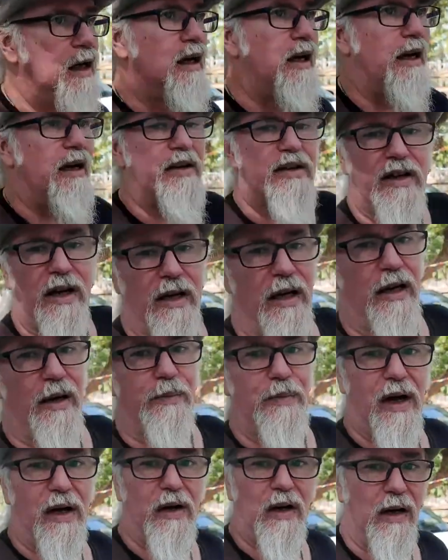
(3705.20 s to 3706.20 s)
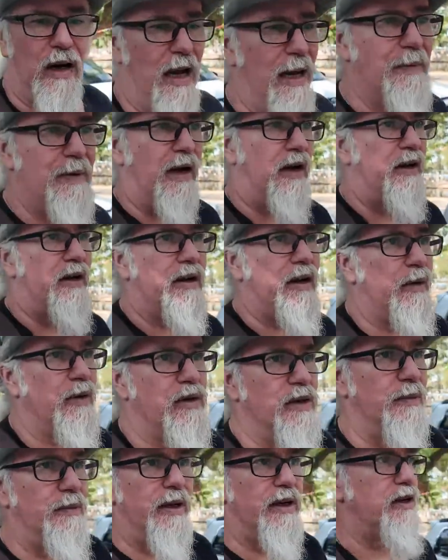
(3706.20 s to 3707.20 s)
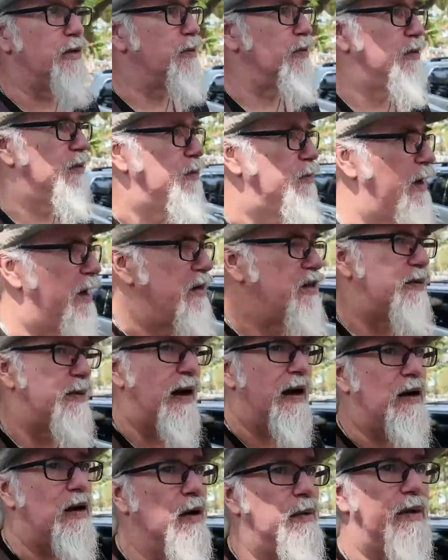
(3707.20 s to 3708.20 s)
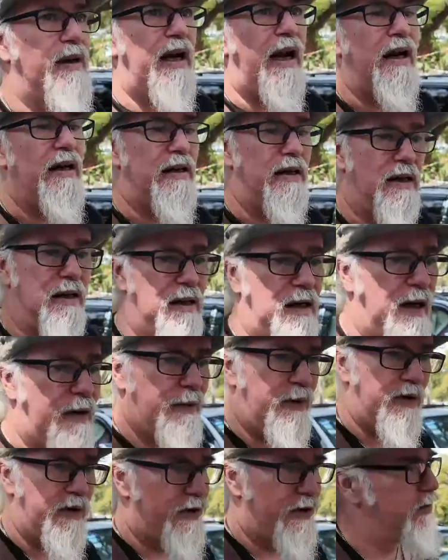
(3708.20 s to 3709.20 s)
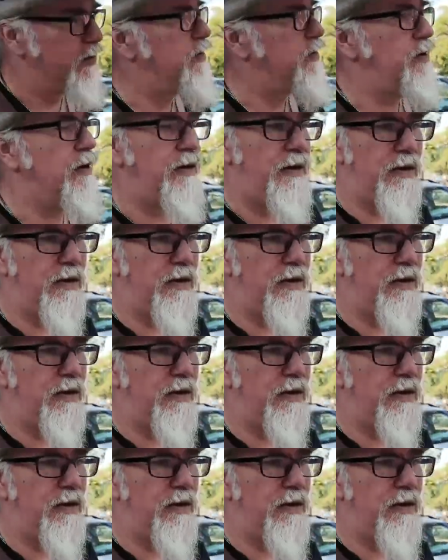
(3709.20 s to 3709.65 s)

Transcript: like I said, I'm not going to lie about it. I was a miserable mess back home in Canada. I was,